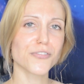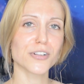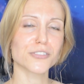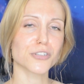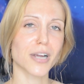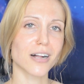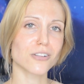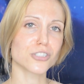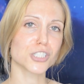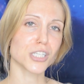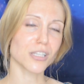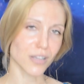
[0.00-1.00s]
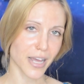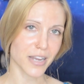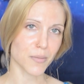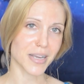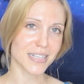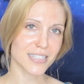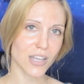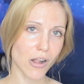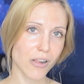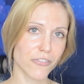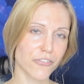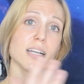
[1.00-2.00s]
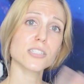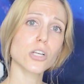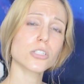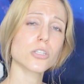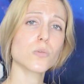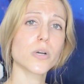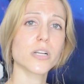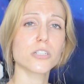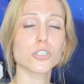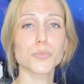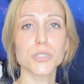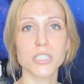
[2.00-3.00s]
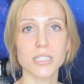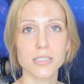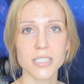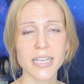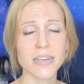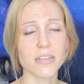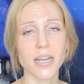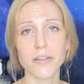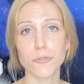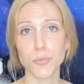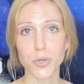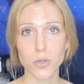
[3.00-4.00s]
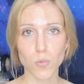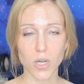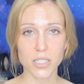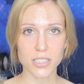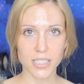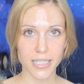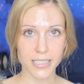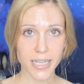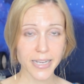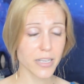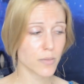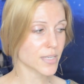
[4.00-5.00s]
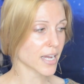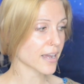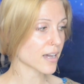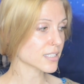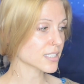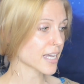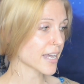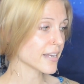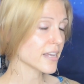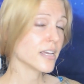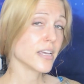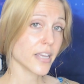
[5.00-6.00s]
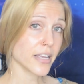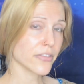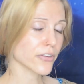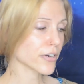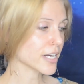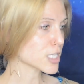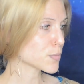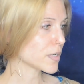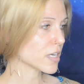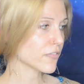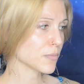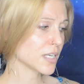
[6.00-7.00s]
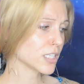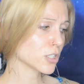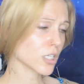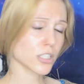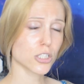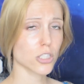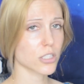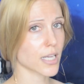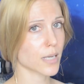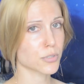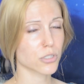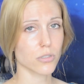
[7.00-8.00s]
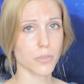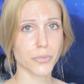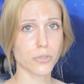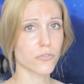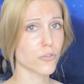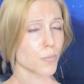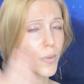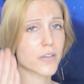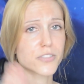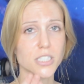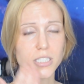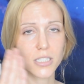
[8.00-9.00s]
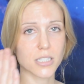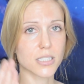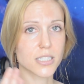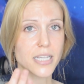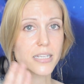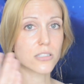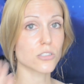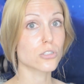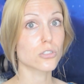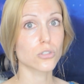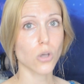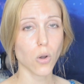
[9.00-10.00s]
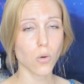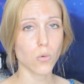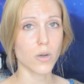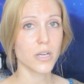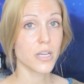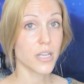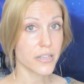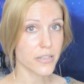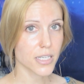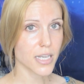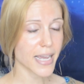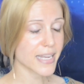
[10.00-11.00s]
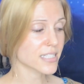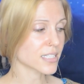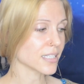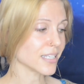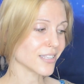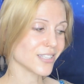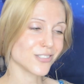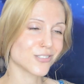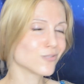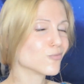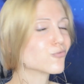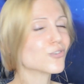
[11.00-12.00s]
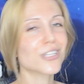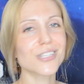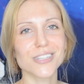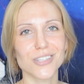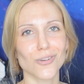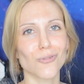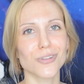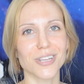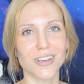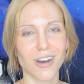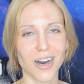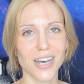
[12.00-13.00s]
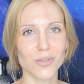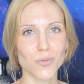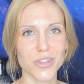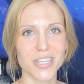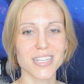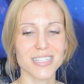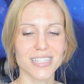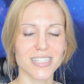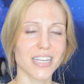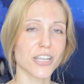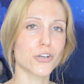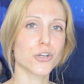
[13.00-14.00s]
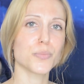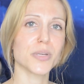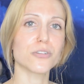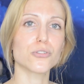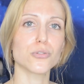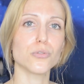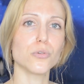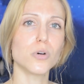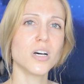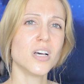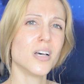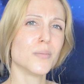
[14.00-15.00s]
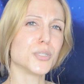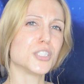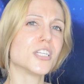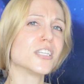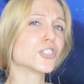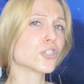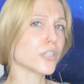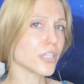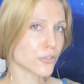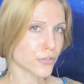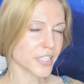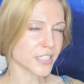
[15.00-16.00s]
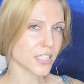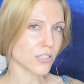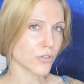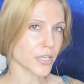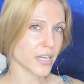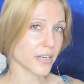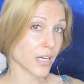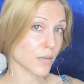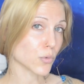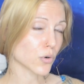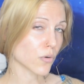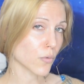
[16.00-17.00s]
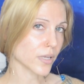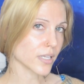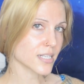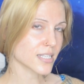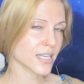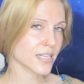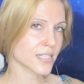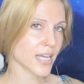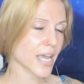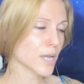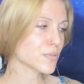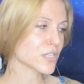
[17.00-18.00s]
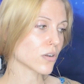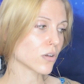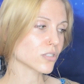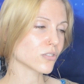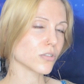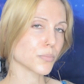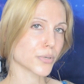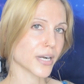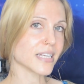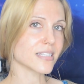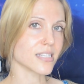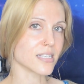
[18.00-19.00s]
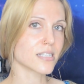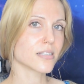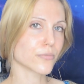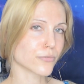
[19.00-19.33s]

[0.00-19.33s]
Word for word: filter allergy like myself. It's also 100% zinc. Not everybody wants titanium dioxide in their SPF. I mean, it's, it's just absolutely beautiful. Buffs into the skin so nicely. The, really, the only con with this is that it could be too potentially greasy looking on more oily skin types, and also the price is